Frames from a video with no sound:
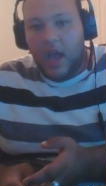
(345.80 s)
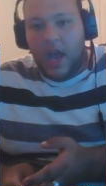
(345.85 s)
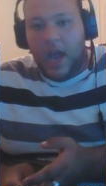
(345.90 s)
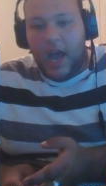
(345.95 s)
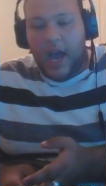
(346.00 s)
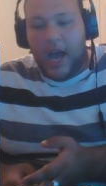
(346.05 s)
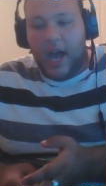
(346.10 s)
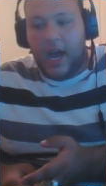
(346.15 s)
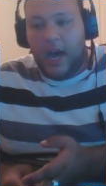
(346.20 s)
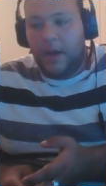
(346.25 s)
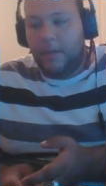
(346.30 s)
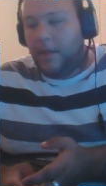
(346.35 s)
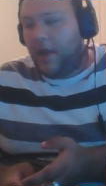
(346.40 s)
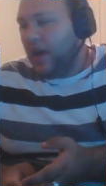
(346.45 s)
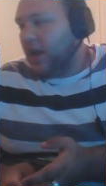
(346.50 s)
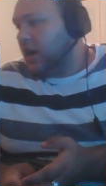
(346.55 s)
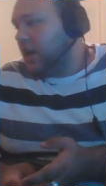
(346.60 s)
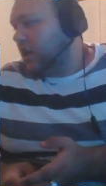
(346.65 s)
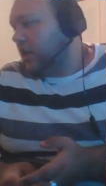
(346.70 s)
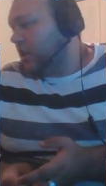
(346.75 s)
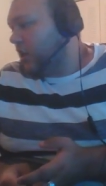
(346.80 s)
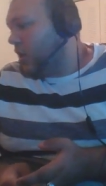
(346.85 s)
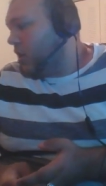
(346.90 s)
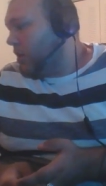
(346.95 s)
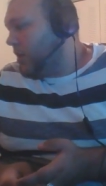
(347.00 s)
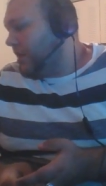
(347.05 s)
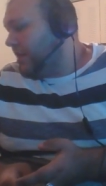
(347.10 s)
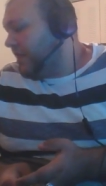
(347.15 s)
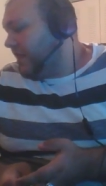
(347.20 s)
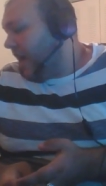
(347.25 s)
Um, and along
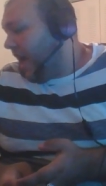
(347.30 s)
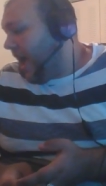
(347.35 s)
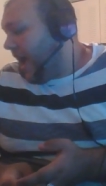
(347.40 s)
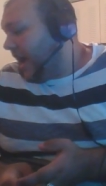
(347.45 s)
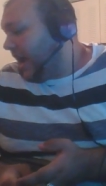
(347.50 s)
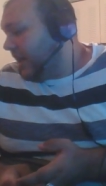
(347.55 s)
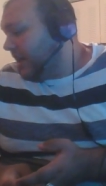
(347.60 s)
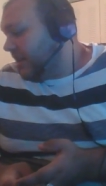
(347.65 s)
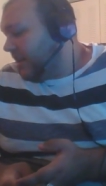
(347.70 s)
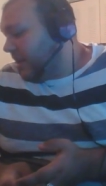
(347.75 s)
with that,